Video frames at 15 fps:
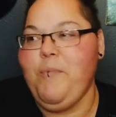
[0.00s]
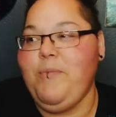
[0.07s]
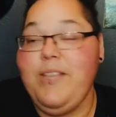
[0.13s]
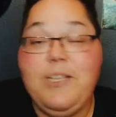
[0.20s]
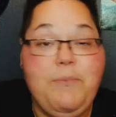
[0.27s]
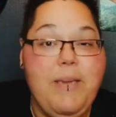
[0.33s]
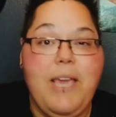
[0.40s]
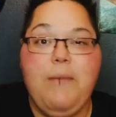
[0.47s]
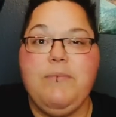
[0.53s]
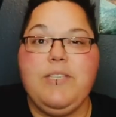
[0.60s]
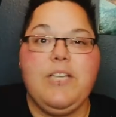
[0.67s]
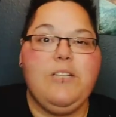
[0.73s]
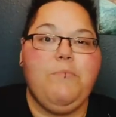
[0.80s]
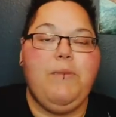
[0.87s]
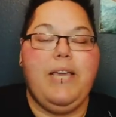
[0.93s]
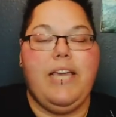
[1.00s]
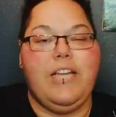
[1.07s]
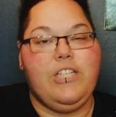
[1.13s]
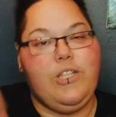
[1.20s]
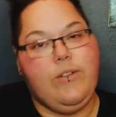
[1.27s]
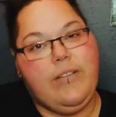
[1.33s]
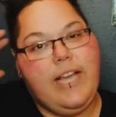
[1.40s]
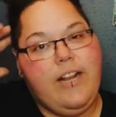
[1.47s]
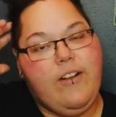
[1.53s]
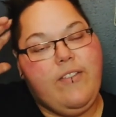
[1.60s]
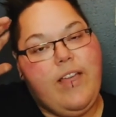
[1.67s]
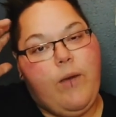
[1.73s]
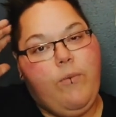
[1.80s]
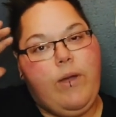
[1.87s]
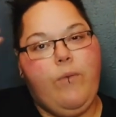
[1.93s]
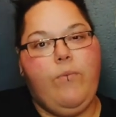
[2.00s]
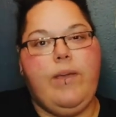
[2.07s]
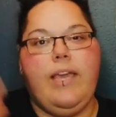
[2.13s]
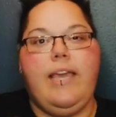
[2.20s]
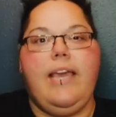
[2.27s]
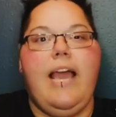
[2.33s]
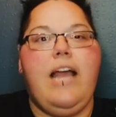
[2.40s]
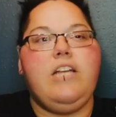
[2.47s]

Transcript: This became such a big issue later that when we